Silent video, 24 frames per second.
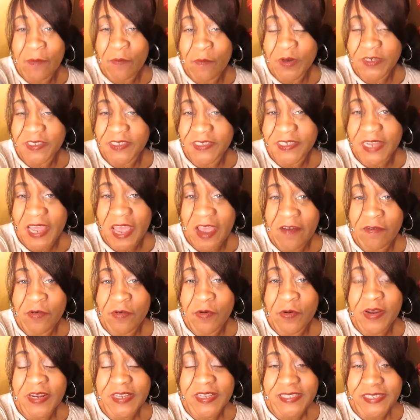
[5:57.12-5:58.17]
wishing
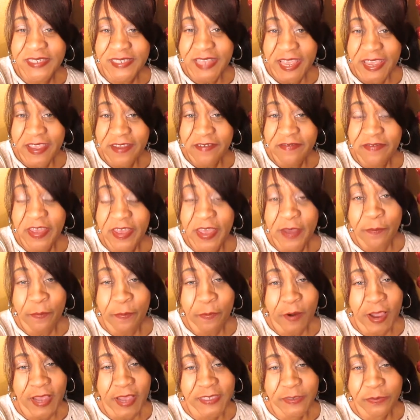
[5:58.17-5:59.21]
everyone a safe and
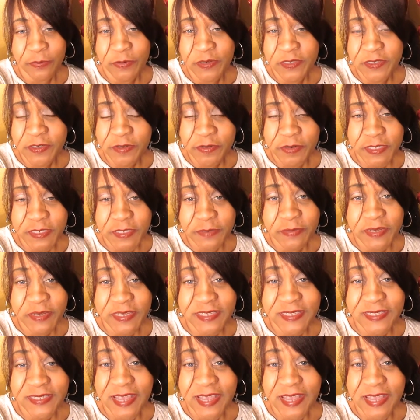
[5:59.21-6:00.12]
prosperous Christmas